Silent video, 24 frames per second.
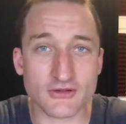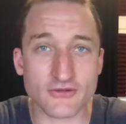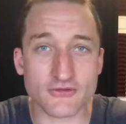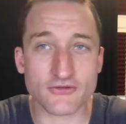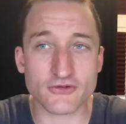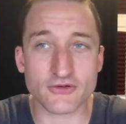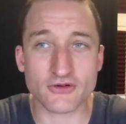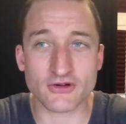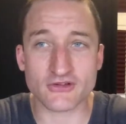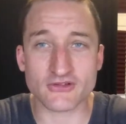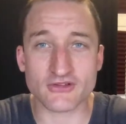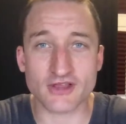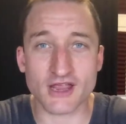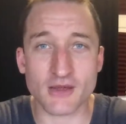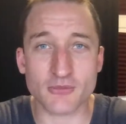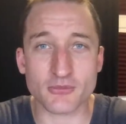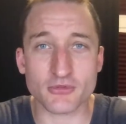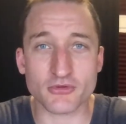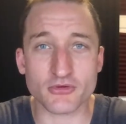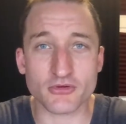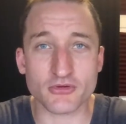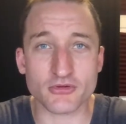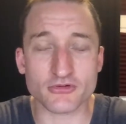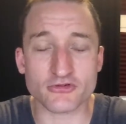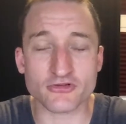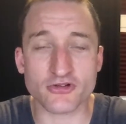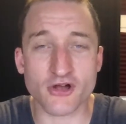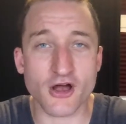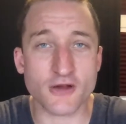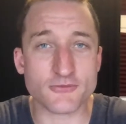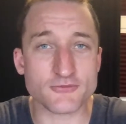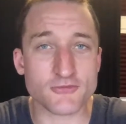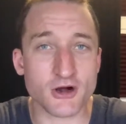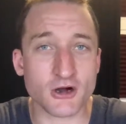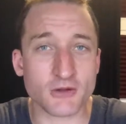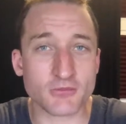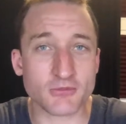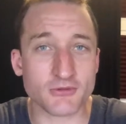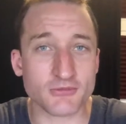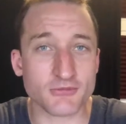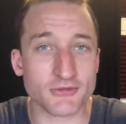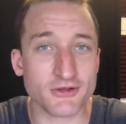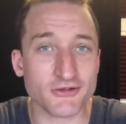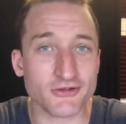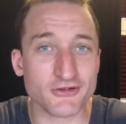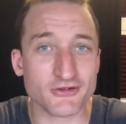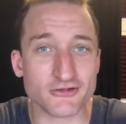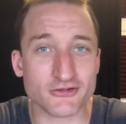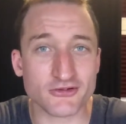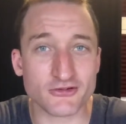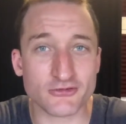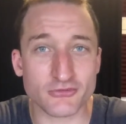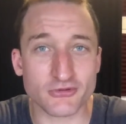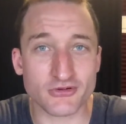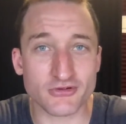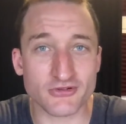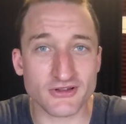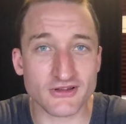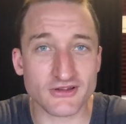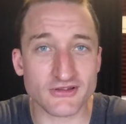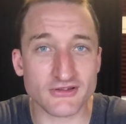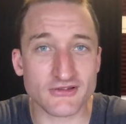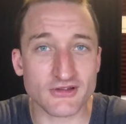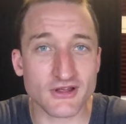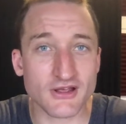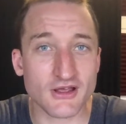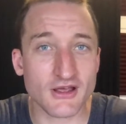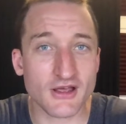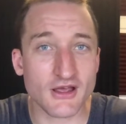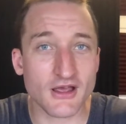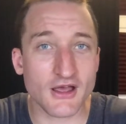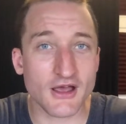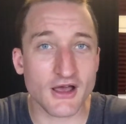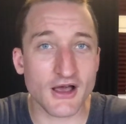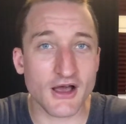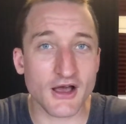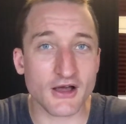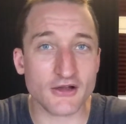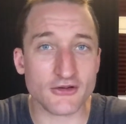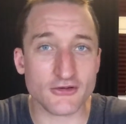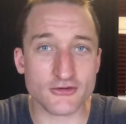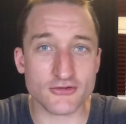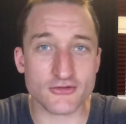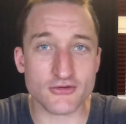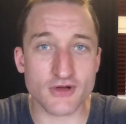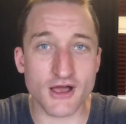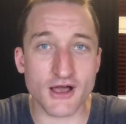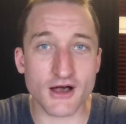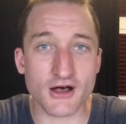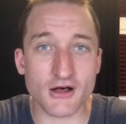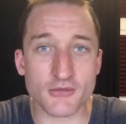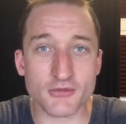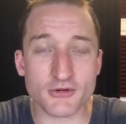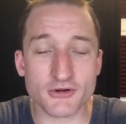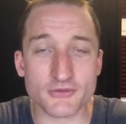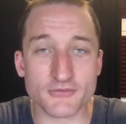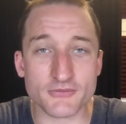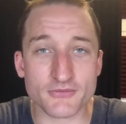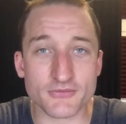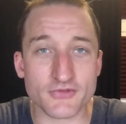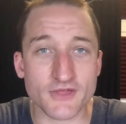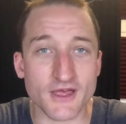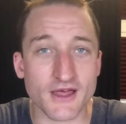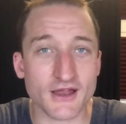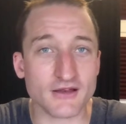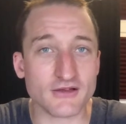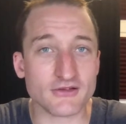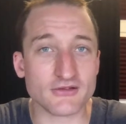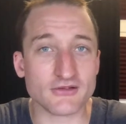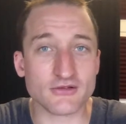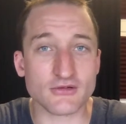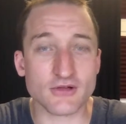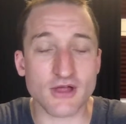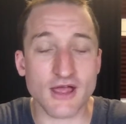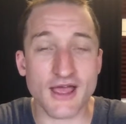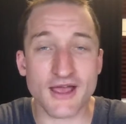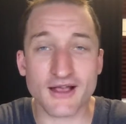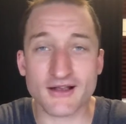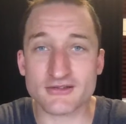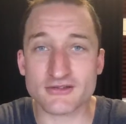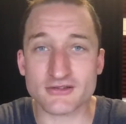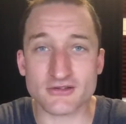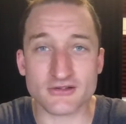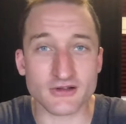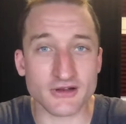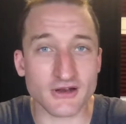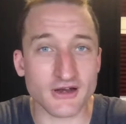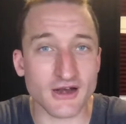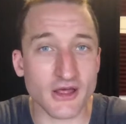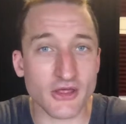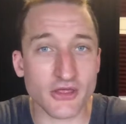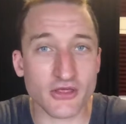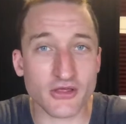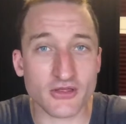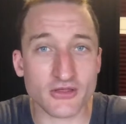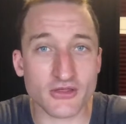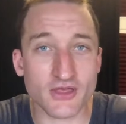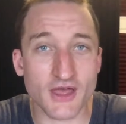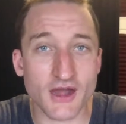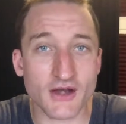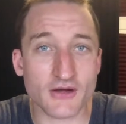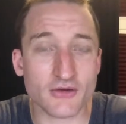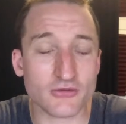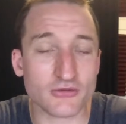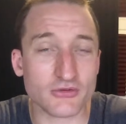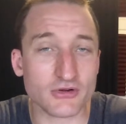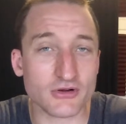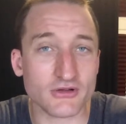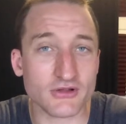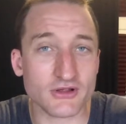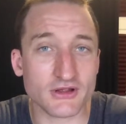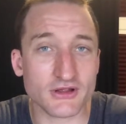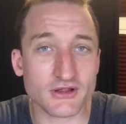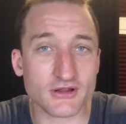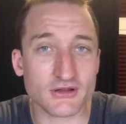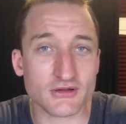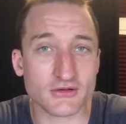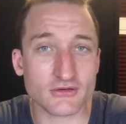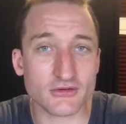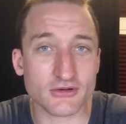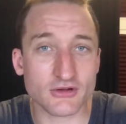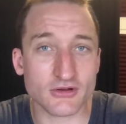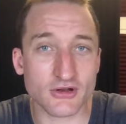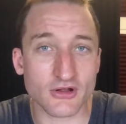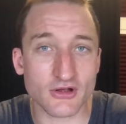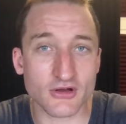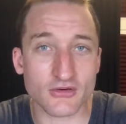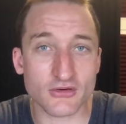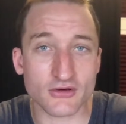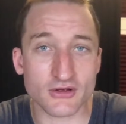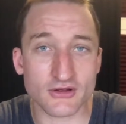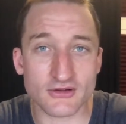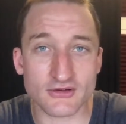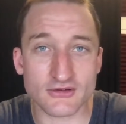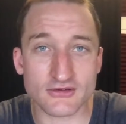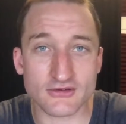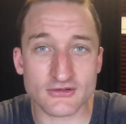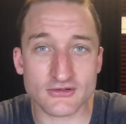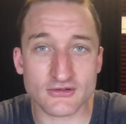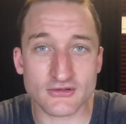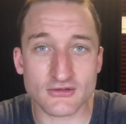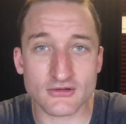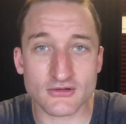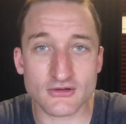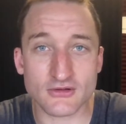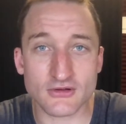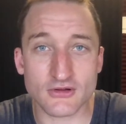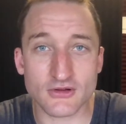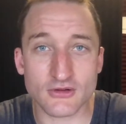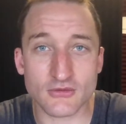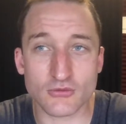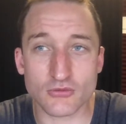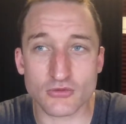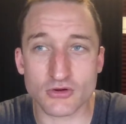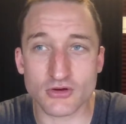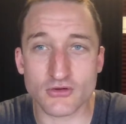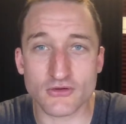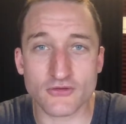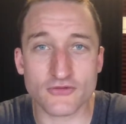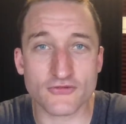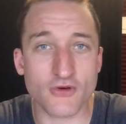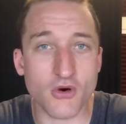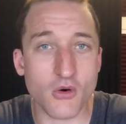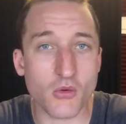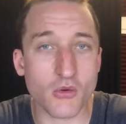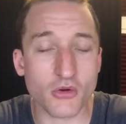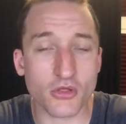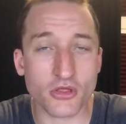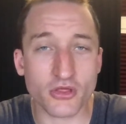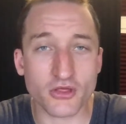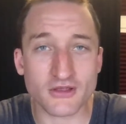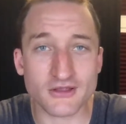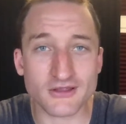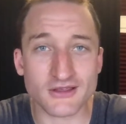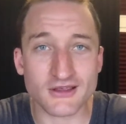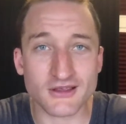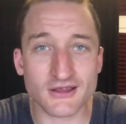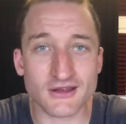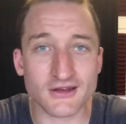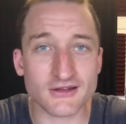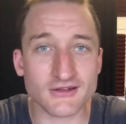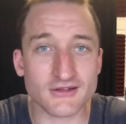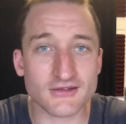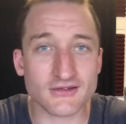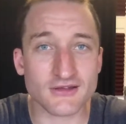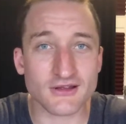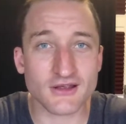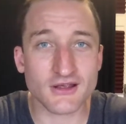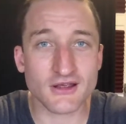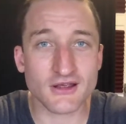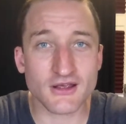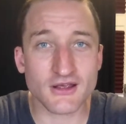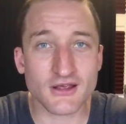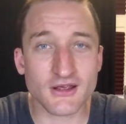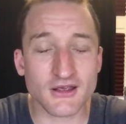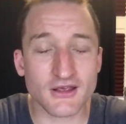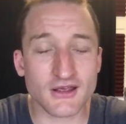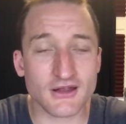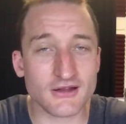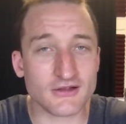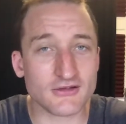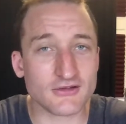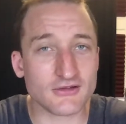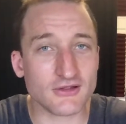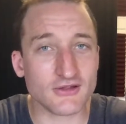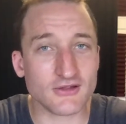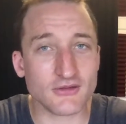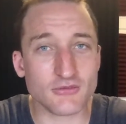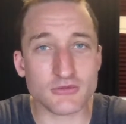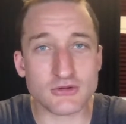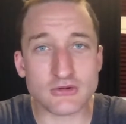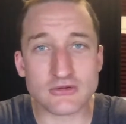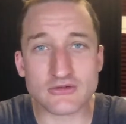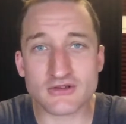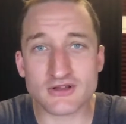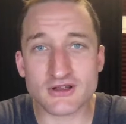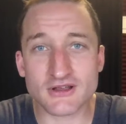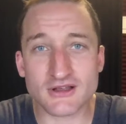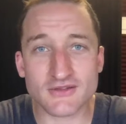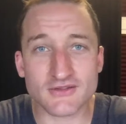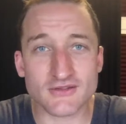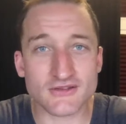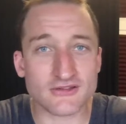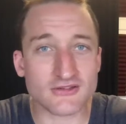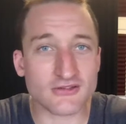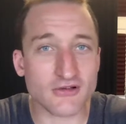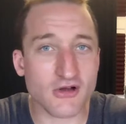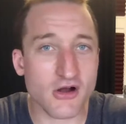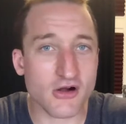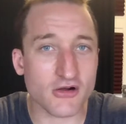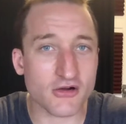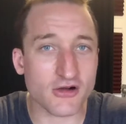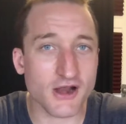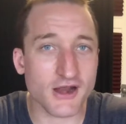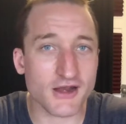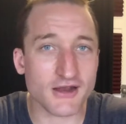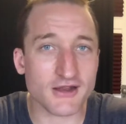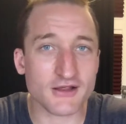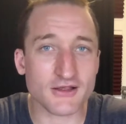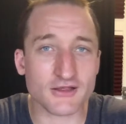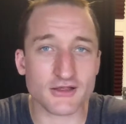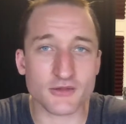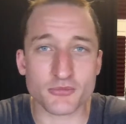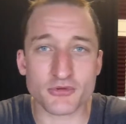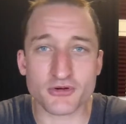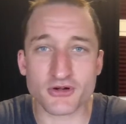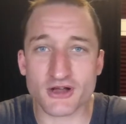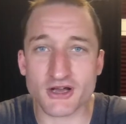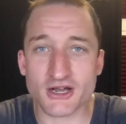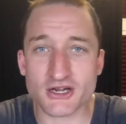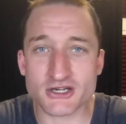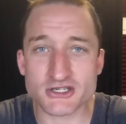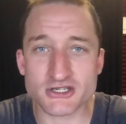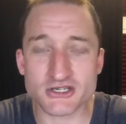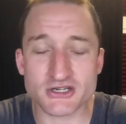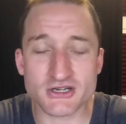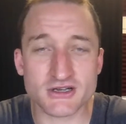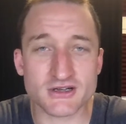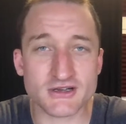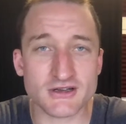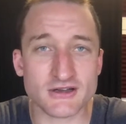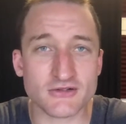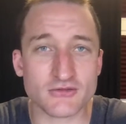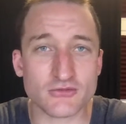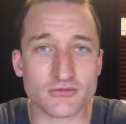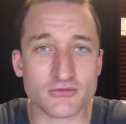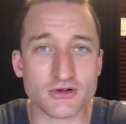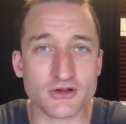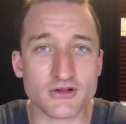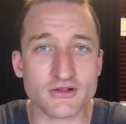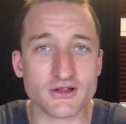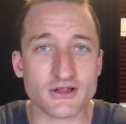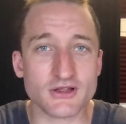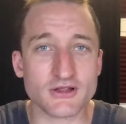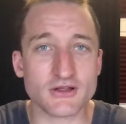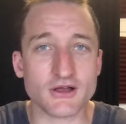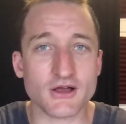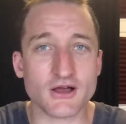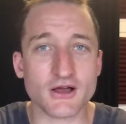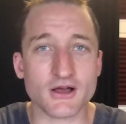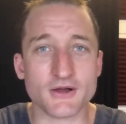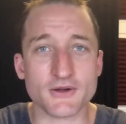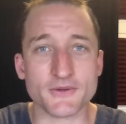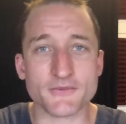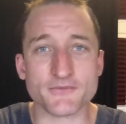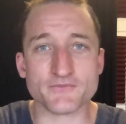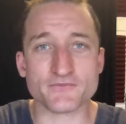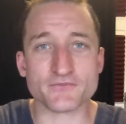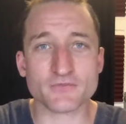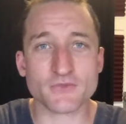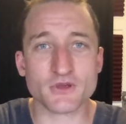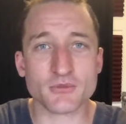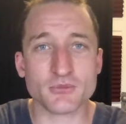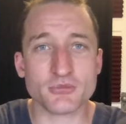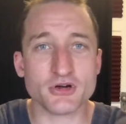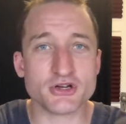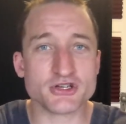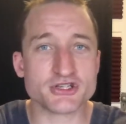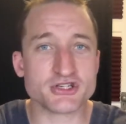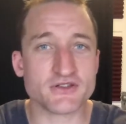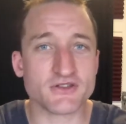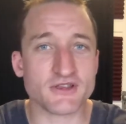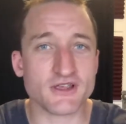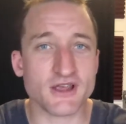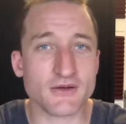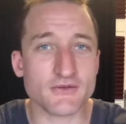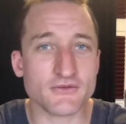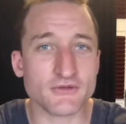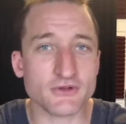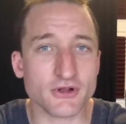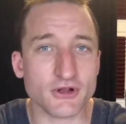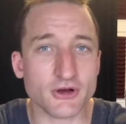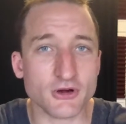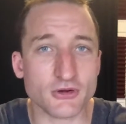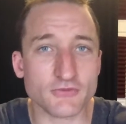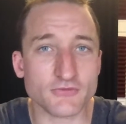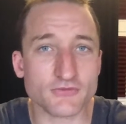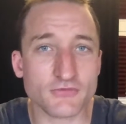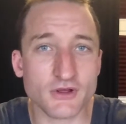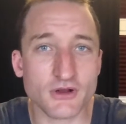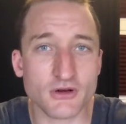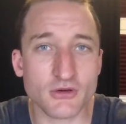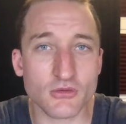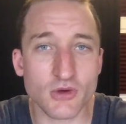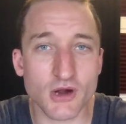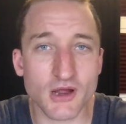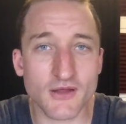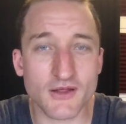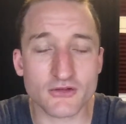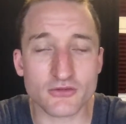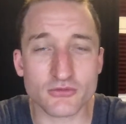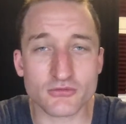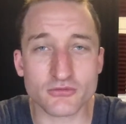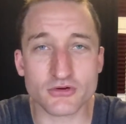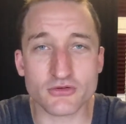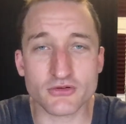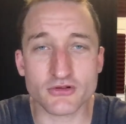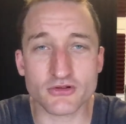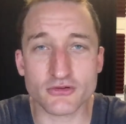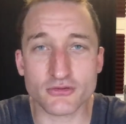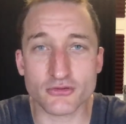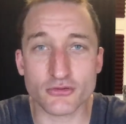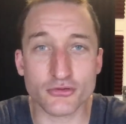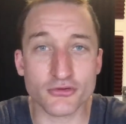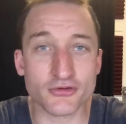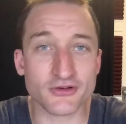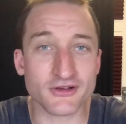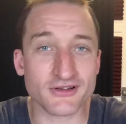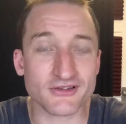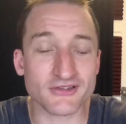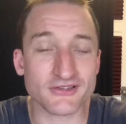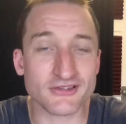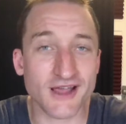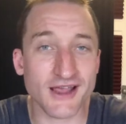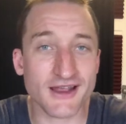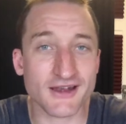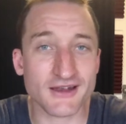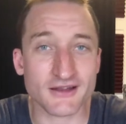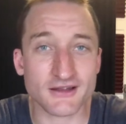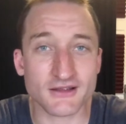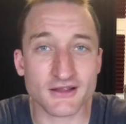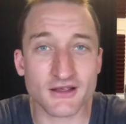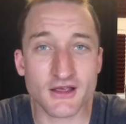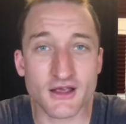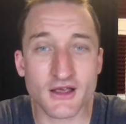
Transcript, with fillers: For example, John Mark McMillan just released a new album that is excellent, and I think that it really, you know, is really forward thinking, and it's and it's in the music and the songwriting and the production, and it's really um, pushing the envelope in a way that's really cool and exciting.